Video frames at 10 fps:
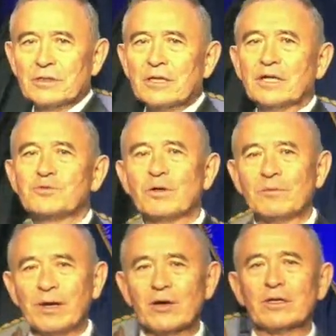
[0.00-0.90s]
It's what
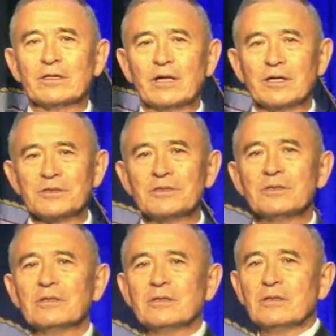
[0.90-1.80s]
America does
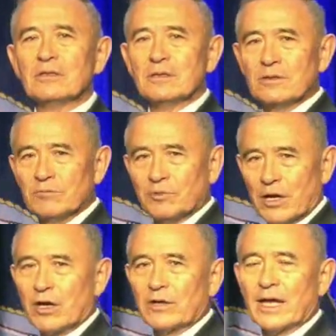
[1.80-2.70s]

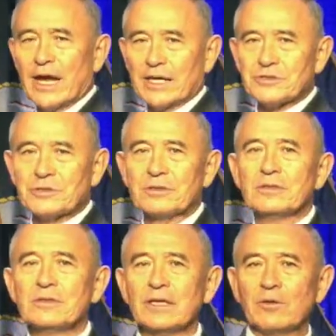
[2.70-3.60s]
regarding that action
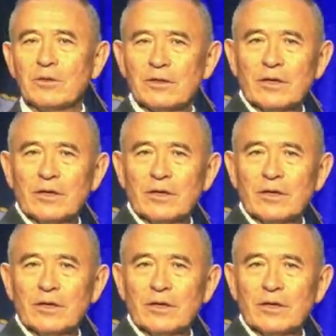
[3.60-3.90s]
that will